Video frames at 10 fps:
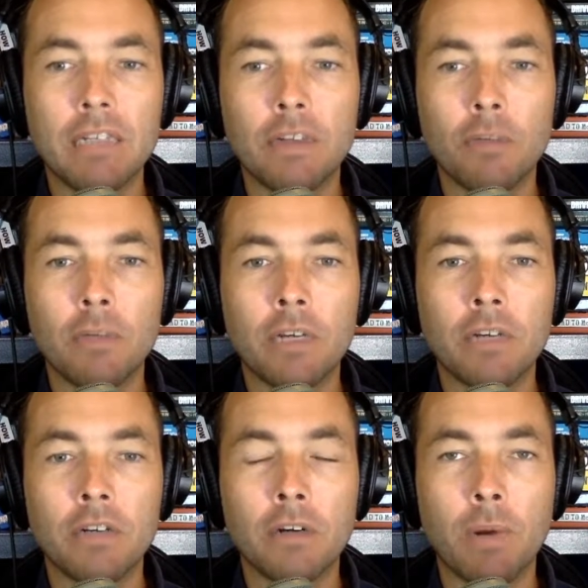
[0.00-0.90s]
is still being
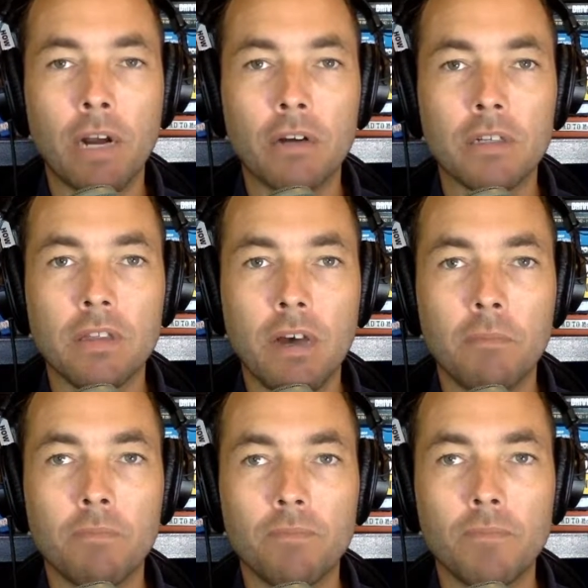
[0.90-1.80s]
under your parents'
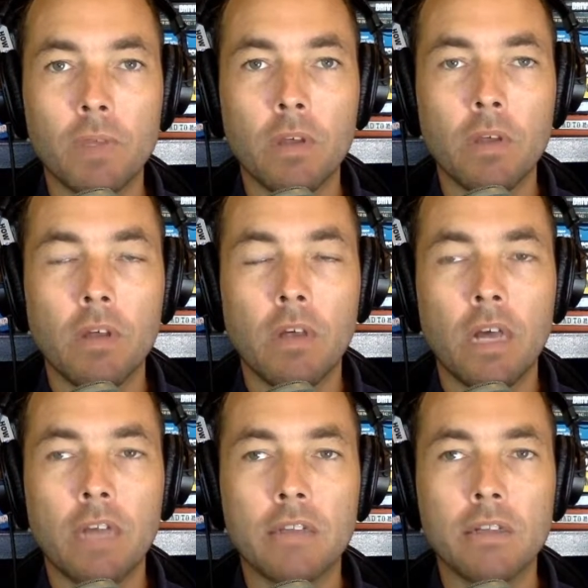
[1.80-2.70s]
thumb.
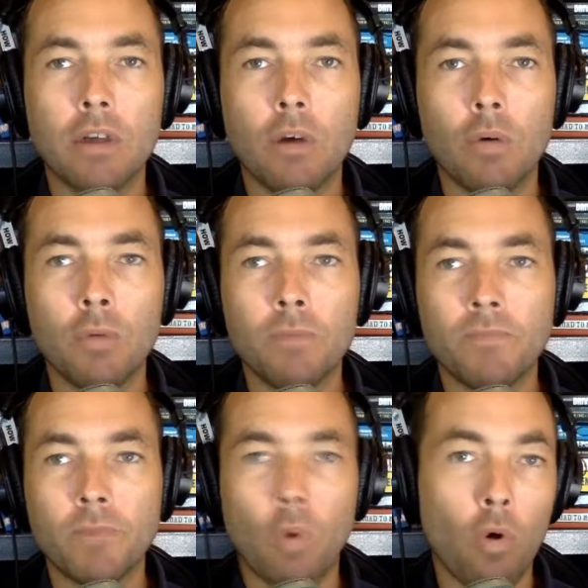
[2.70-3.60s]
And so,
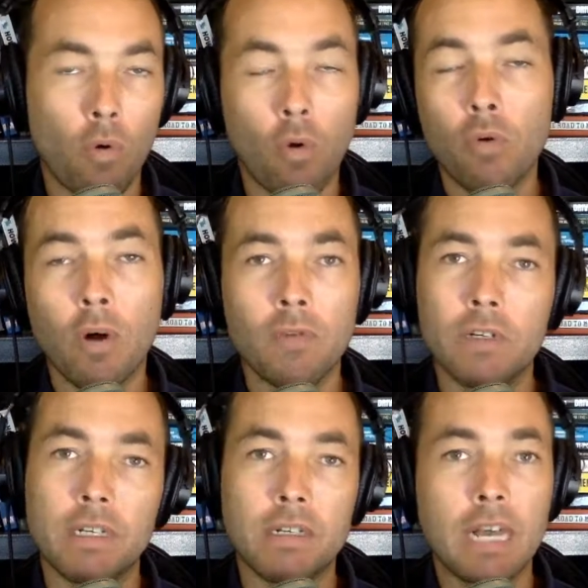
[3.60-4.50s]
or
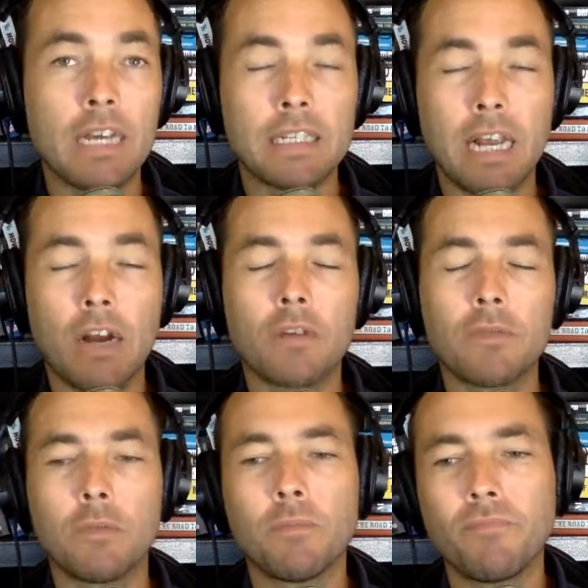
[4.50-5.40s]
whoever takes care
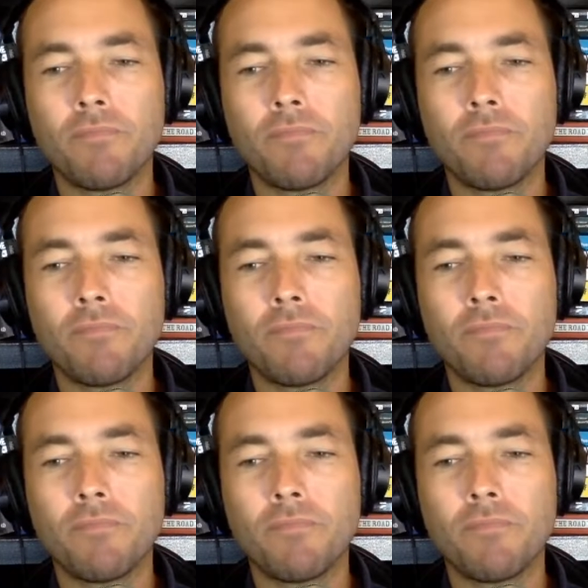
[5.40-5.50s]
of you.